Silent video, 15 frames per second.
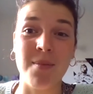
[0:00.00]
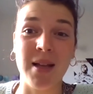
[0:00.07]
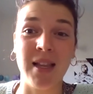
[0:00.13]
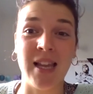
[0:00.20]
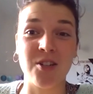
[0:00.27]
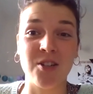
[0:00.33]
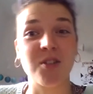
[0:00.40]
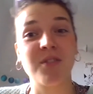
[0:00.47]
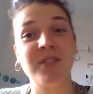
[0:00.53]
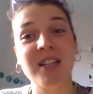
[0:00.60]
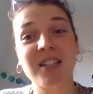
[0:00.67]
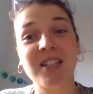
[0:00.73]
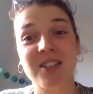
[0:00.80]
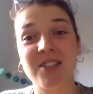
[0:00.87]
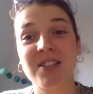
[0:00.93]
electric
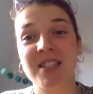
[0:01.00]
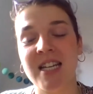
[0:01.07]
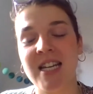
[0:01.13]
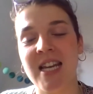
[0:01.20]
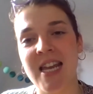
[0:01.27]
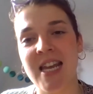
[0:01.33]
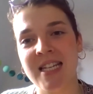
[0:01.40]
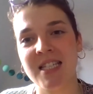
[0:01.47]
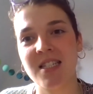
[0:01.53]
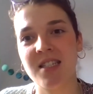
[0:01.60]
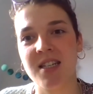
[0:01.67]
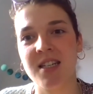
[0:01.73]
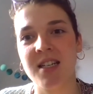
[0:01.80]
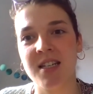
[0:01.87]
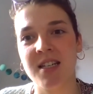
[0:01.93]
vehicles than it is
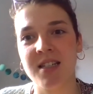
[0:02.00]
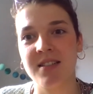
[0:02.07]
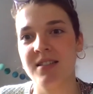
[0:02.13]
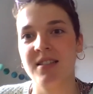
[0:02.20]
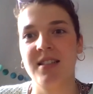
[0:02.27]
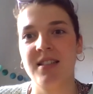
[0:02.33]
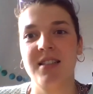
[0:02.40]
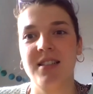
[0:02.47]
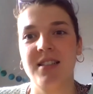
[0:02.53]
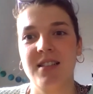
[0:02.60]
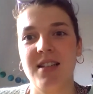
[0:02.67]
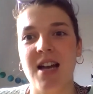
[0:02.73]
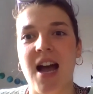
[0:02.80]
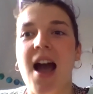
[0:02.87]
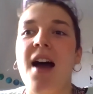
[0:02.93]
to
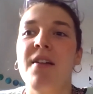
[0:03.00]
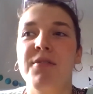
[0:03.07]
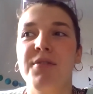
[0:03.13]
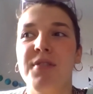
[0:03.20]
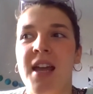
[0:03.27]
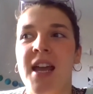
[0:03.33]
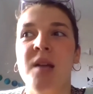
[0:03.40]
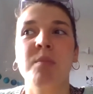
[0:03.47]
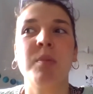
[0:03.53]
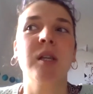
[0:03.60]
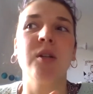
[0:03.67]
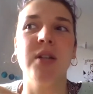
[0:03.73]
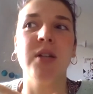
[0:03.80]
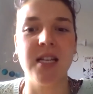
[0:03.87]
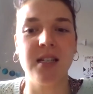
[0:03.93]
have a
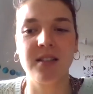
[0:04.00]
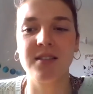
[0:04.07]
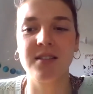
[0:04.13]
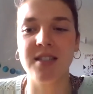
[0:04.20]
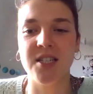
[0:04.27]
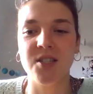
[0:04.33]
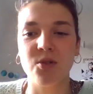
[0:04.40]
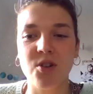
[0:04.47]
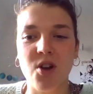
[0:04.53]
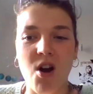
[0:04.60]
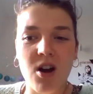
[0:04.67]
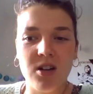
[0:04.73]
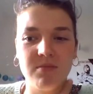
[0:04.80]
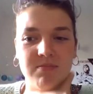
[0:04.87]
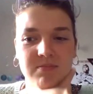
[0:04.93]
polluting diesel
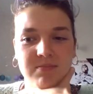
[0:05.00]
car.